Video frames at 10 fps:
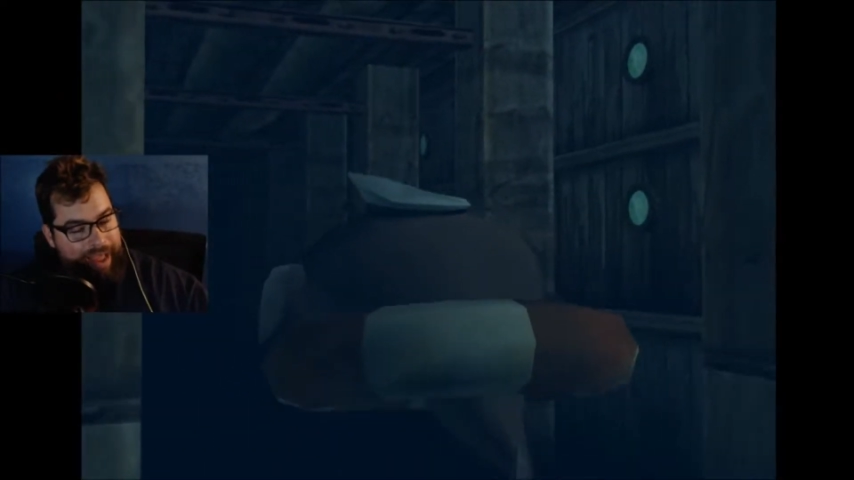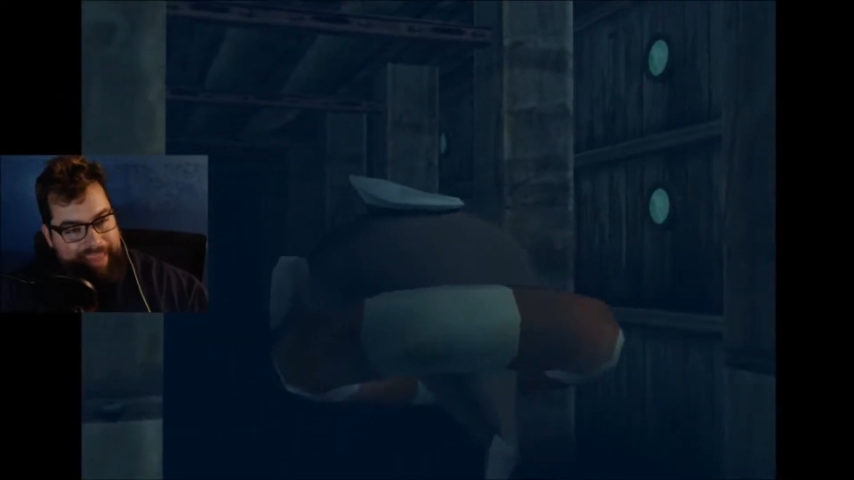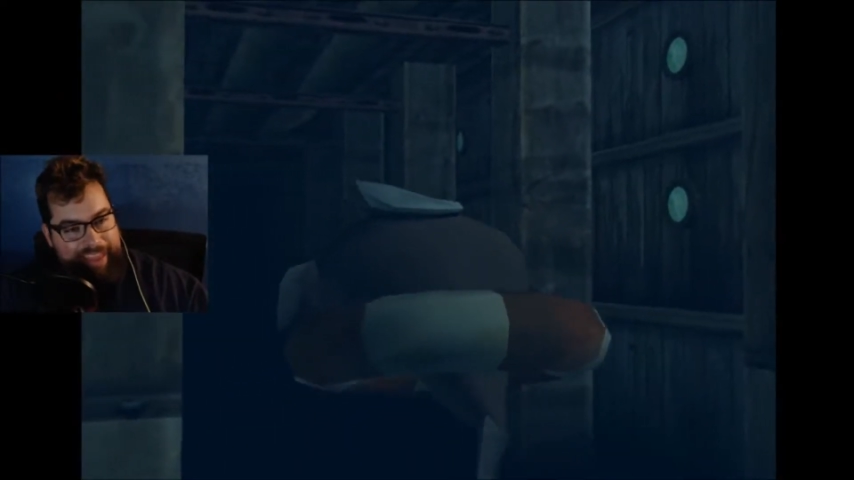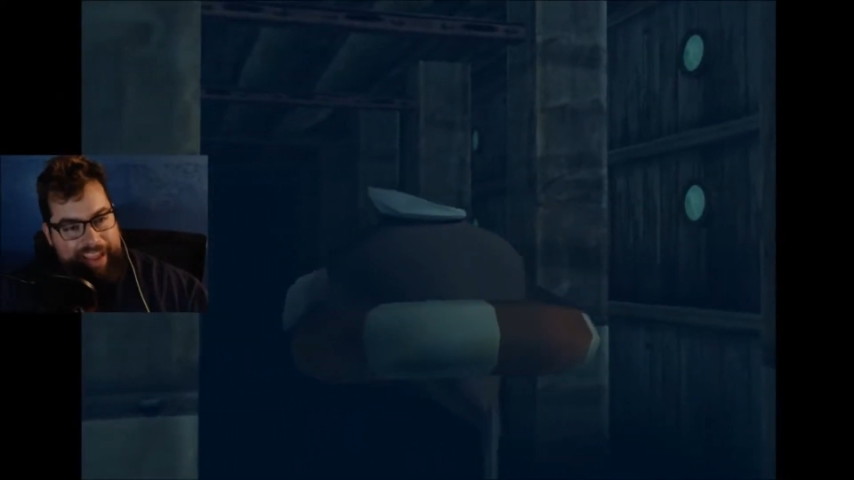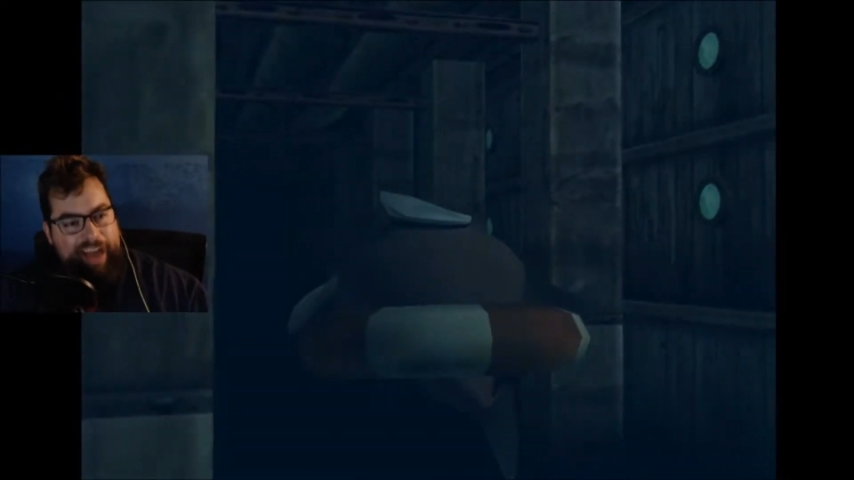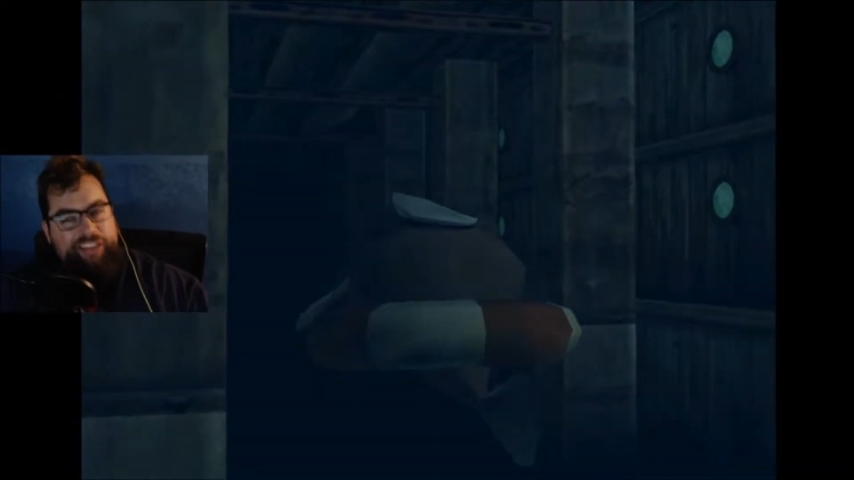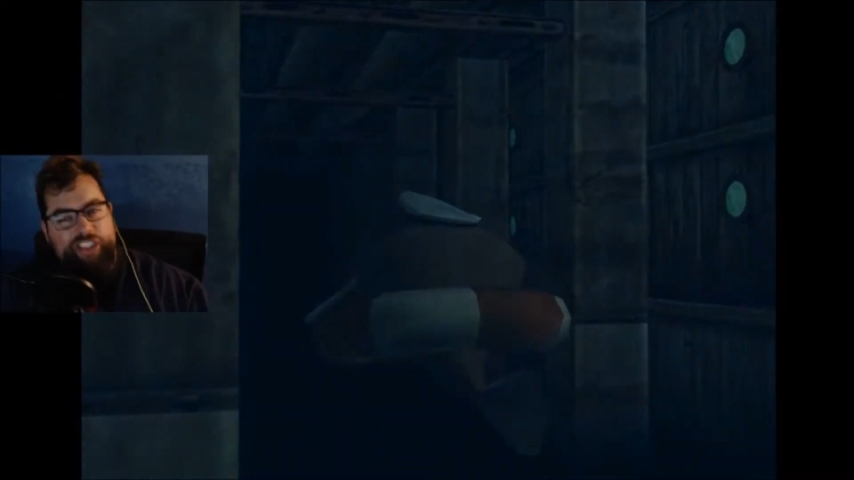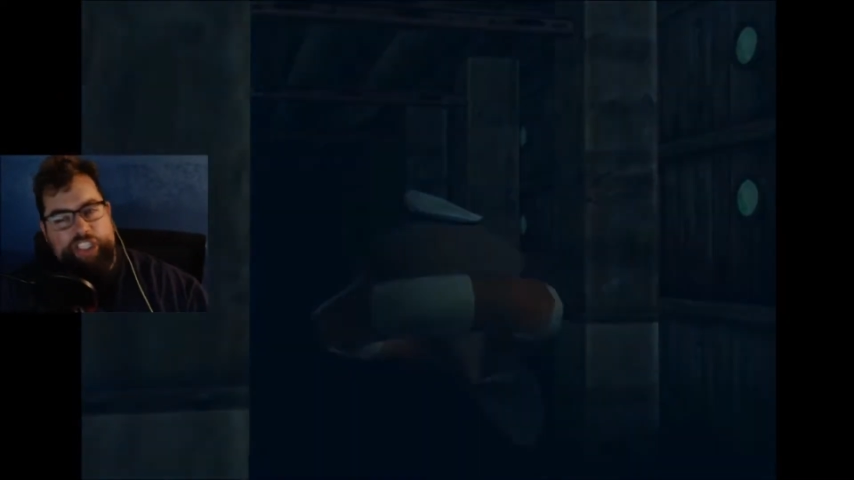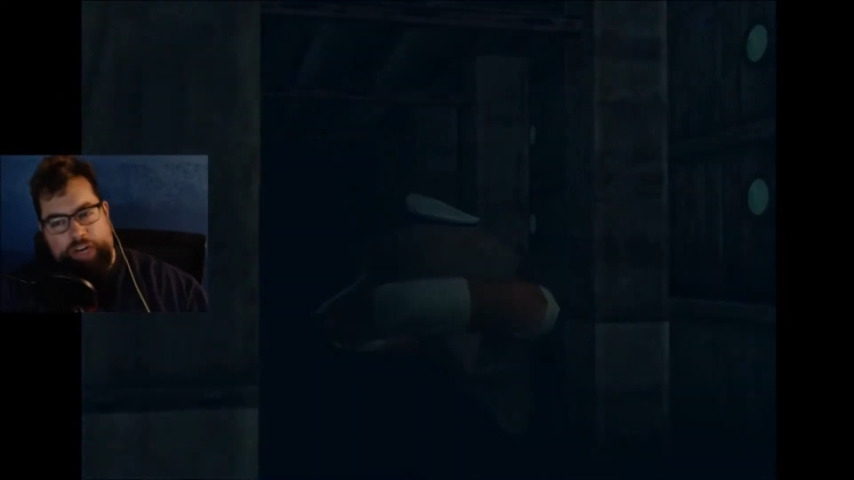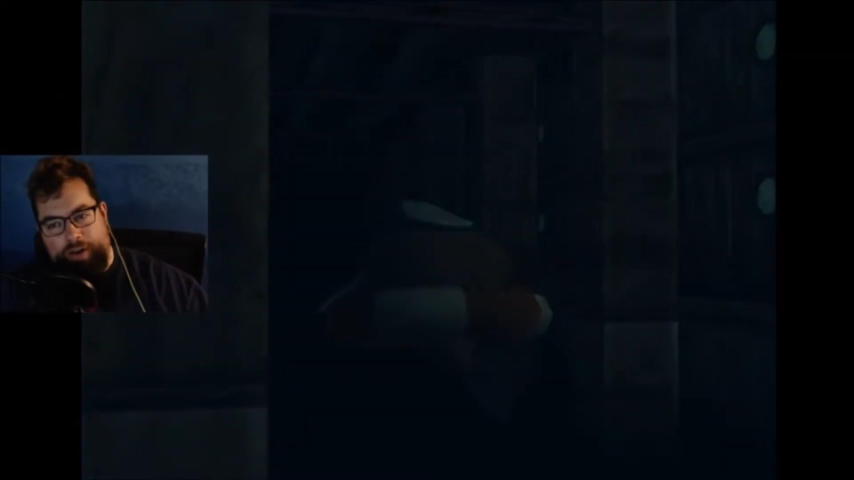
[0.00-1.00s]
The young
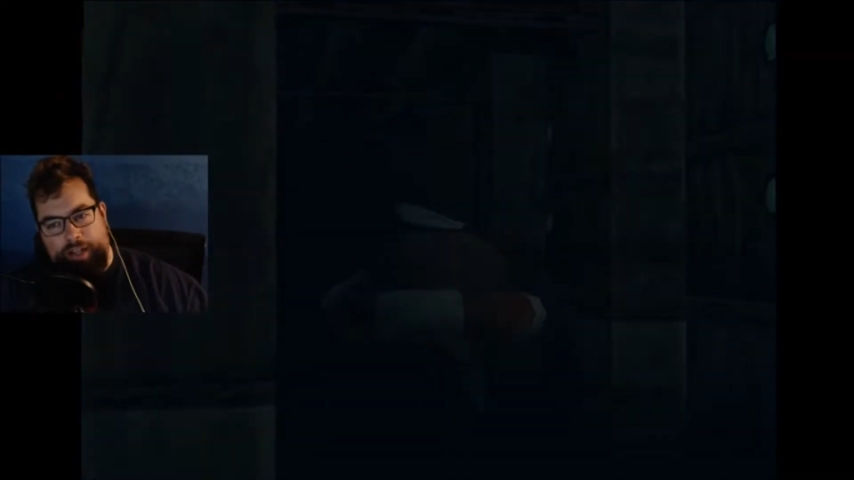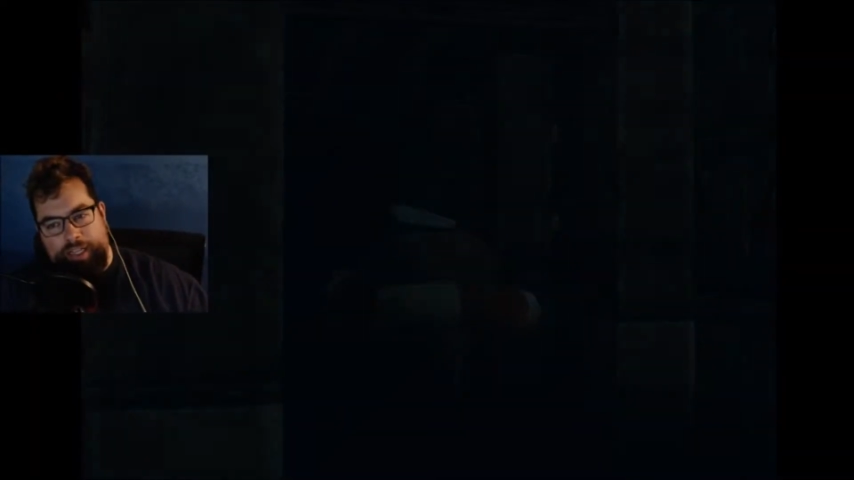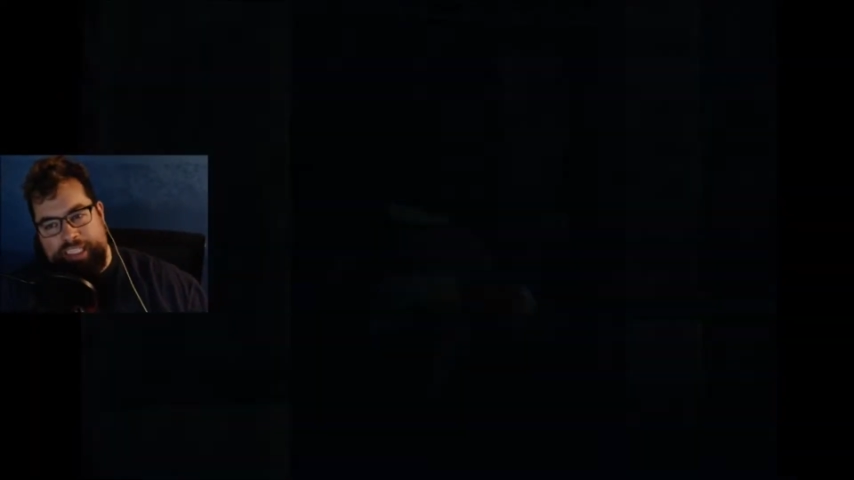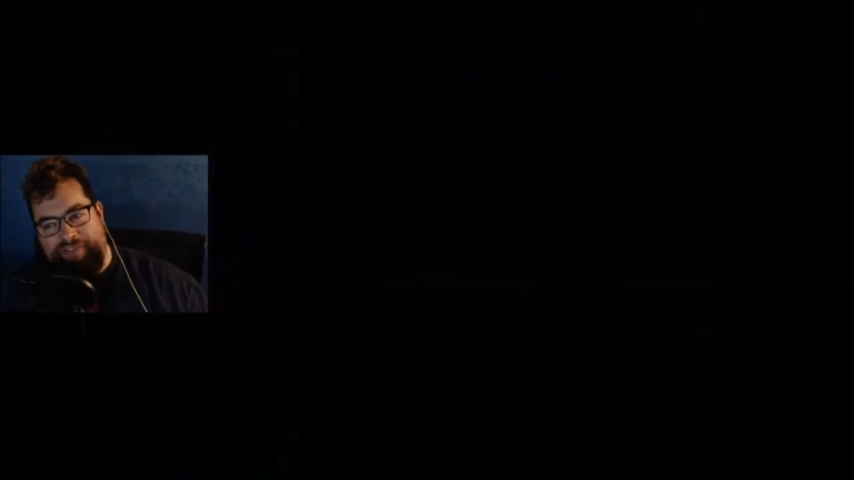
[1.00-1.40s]
general is